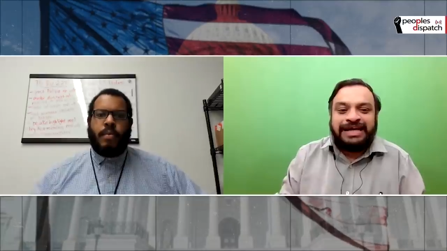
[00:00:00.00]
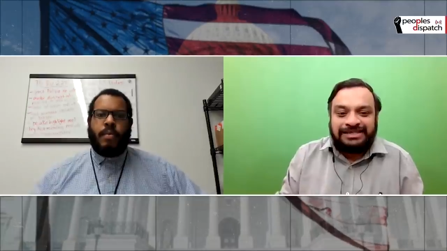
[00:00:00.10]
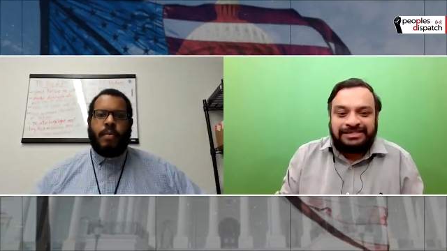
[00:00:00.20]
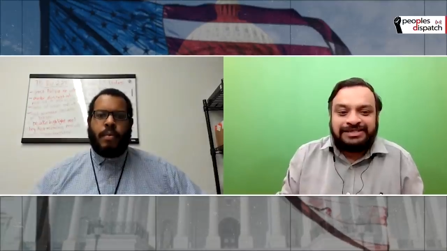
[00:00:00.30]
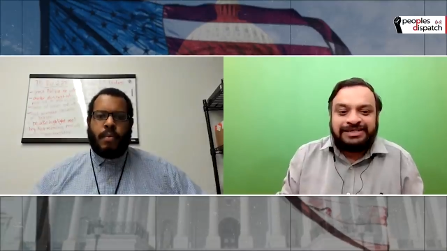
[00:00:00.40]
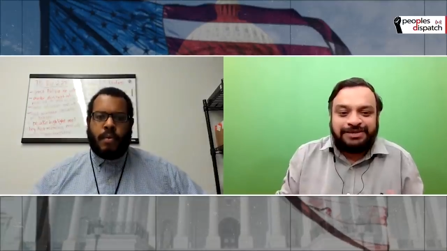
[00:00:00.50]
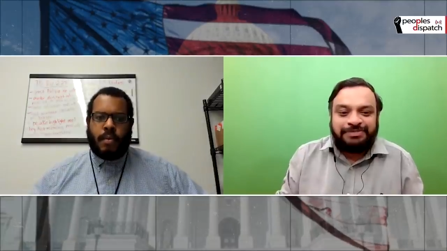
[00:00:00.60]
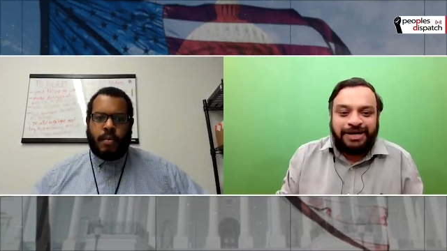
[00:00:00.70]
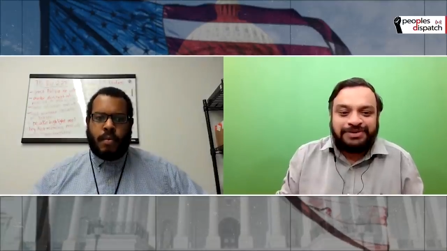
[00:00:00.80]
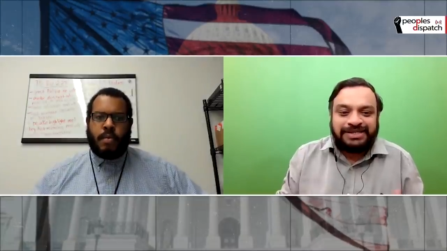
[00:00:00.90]
Speaker 1: been hesitant
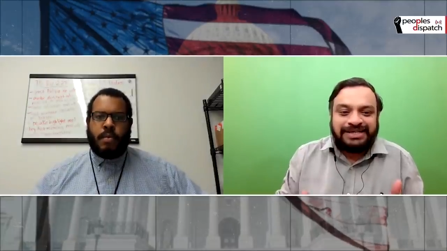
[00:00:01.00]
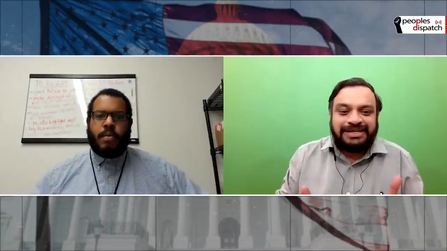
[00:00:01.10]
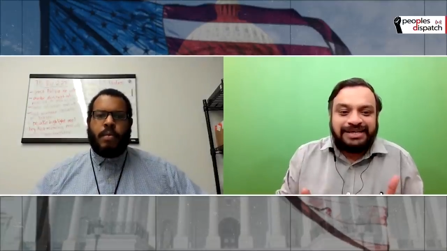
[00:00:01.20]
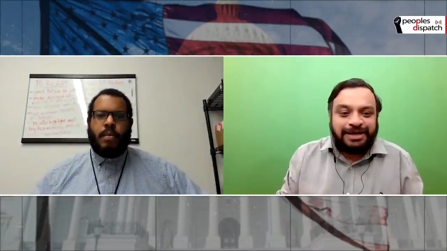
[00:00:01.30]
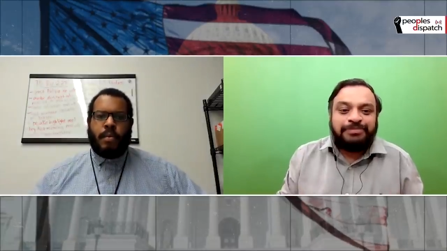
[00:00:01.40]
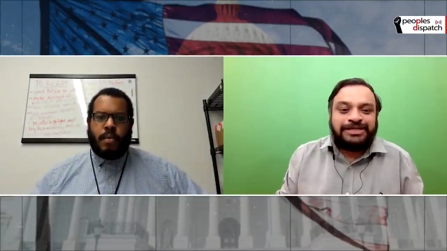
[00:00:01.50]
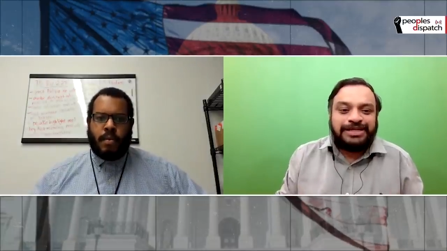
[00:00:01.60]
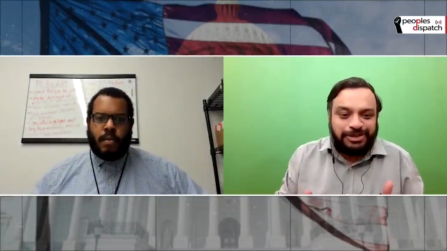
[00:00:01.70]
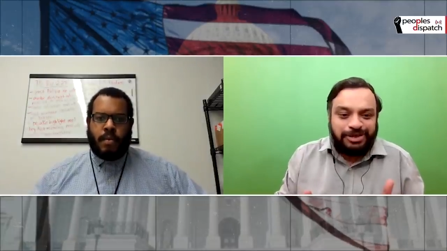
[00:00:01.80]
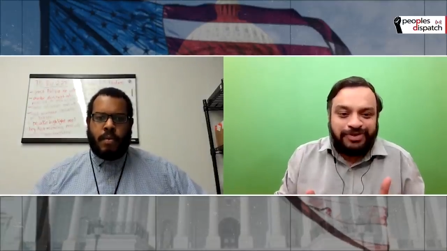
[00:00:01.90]
about
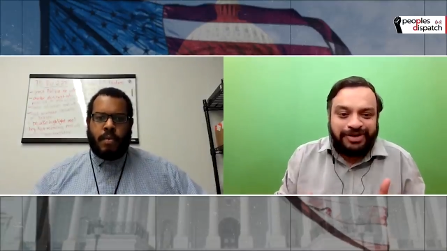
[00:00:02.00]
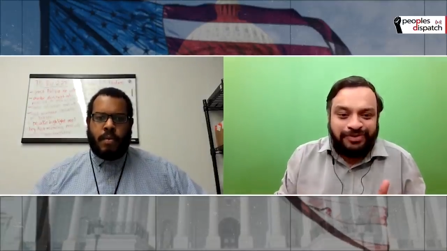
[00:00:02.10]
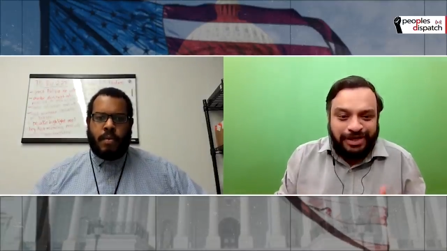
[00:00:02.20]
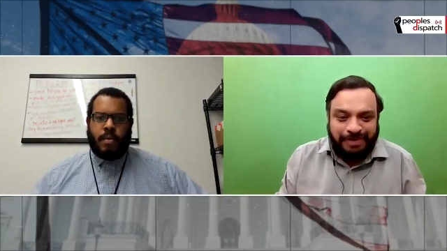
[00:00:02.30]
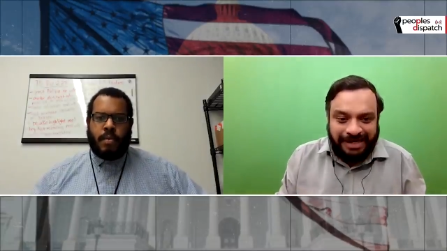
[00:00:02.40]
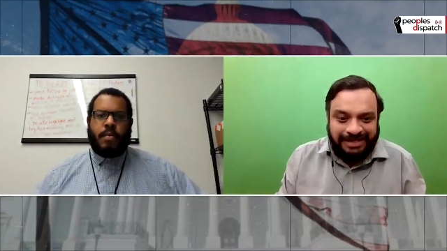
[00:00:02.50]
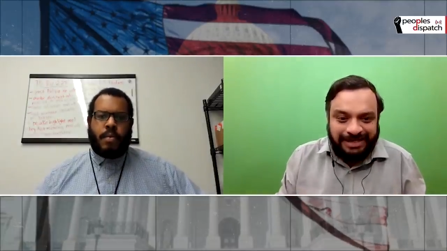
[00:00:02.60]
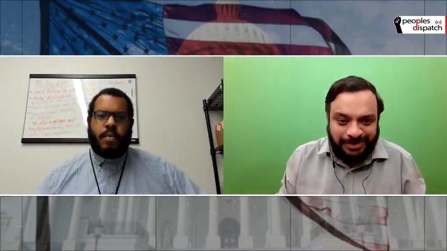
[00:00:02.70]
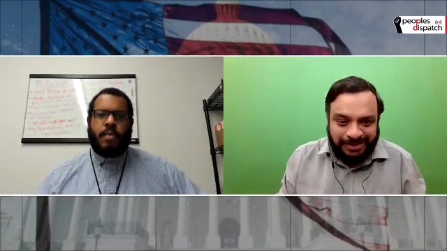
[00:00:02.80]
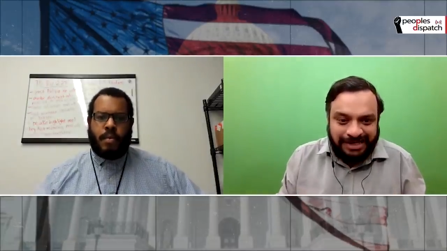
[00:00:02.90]
committing to even
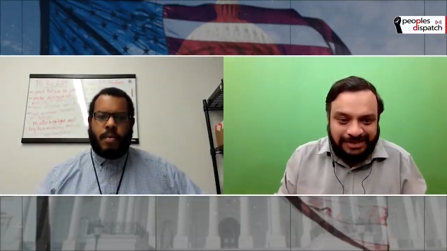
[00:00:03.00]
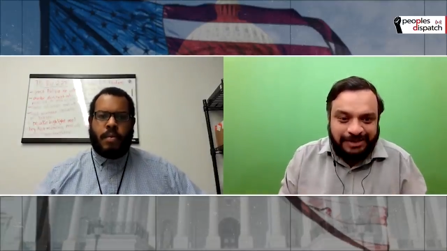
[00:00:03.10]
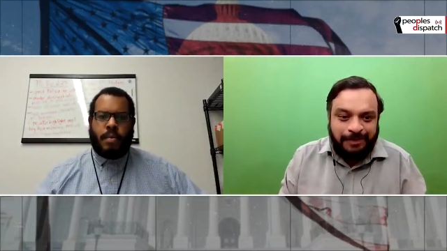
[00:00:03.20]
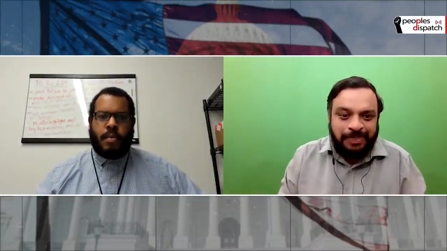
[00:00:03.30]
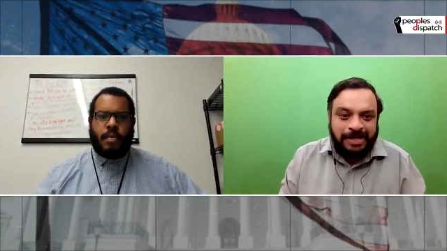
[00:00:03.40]
respecting the results.